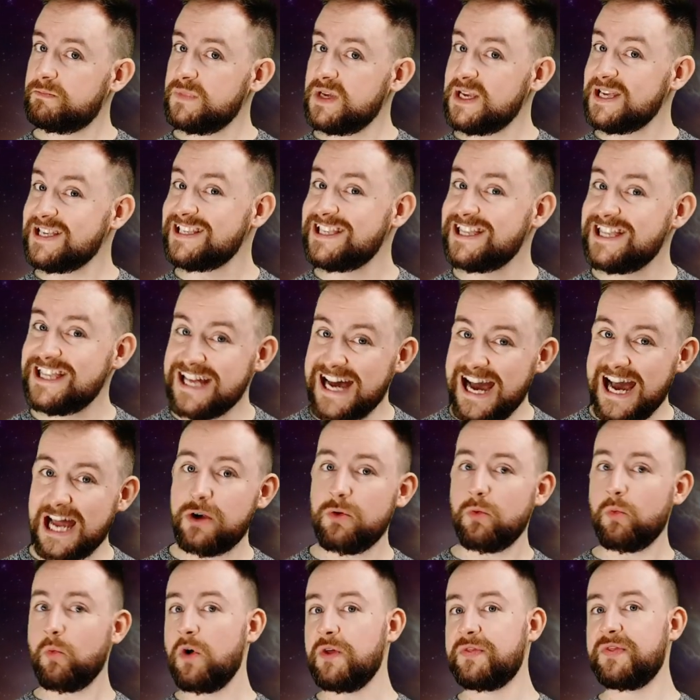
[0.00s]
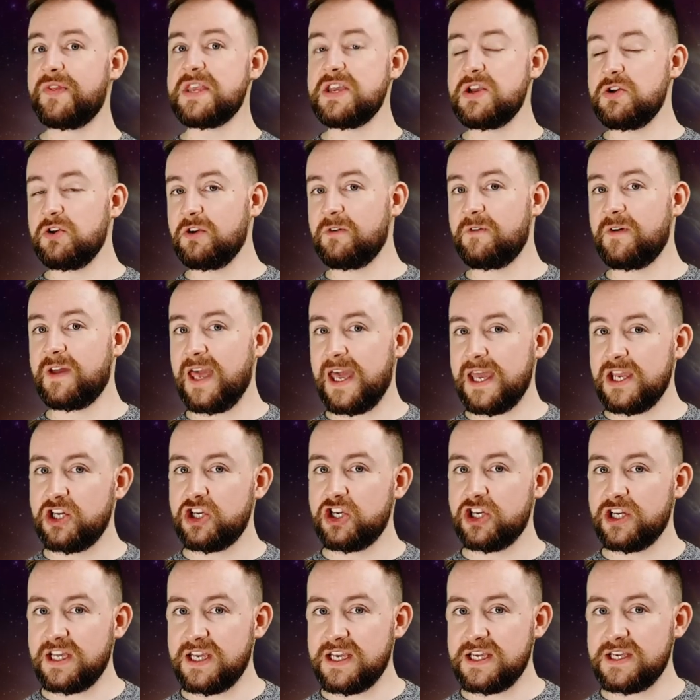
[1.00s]
Is that what the
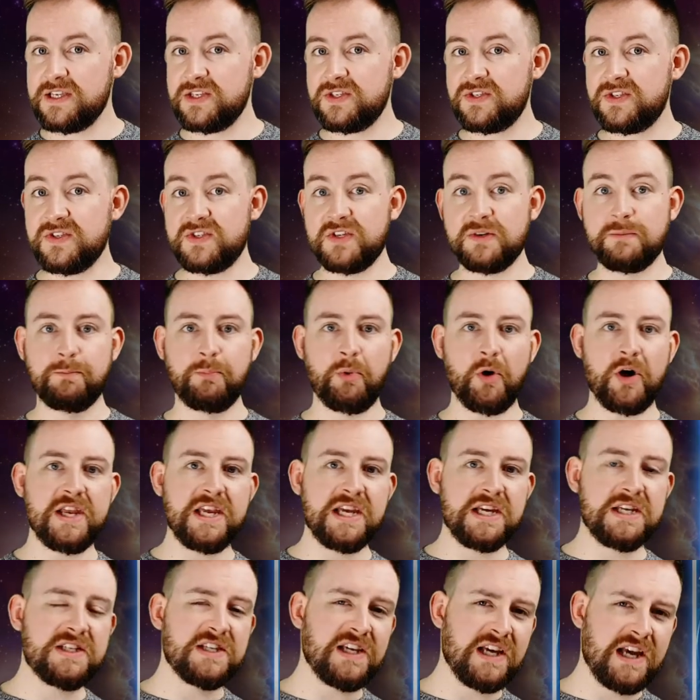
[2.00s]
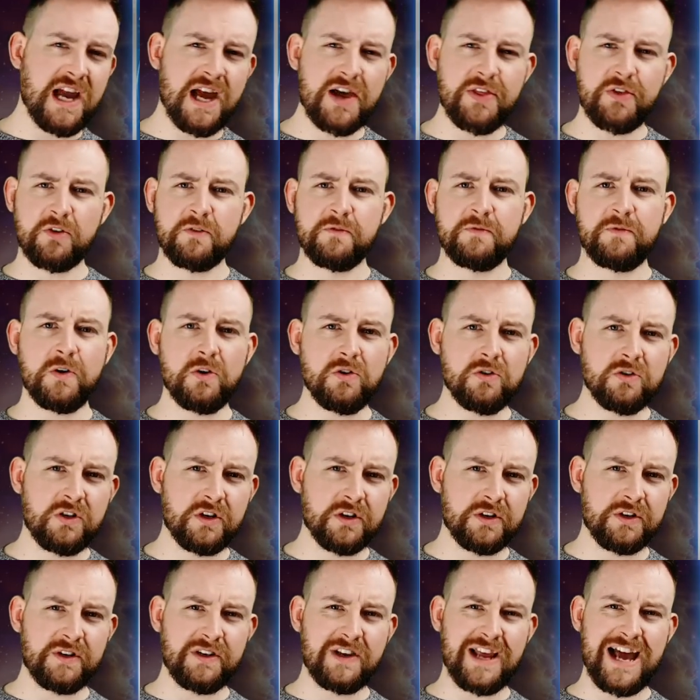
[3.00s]
unification is? Is it bringing together
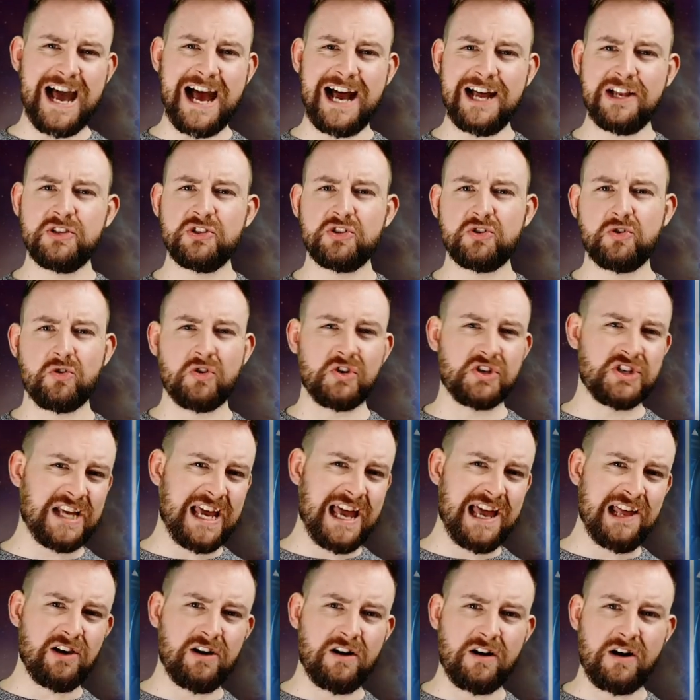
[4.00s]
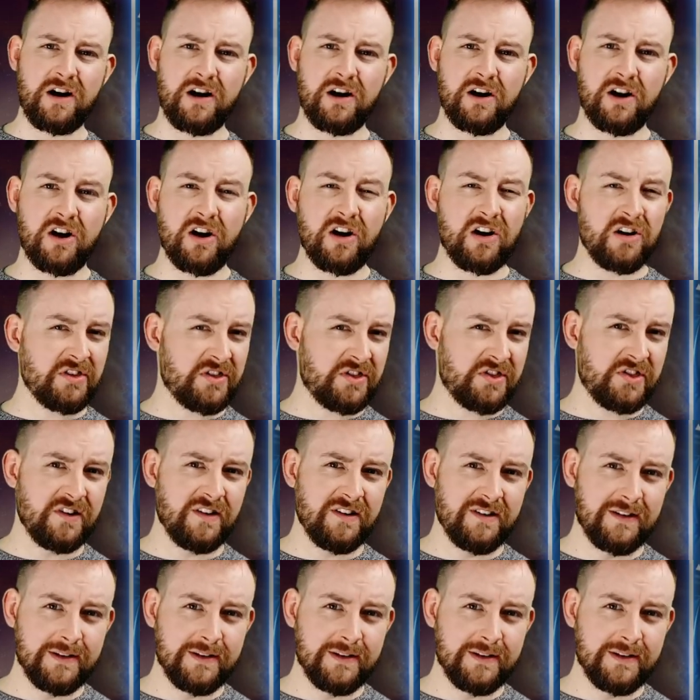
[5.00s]
Vulcan, Andor, Telar, Earth?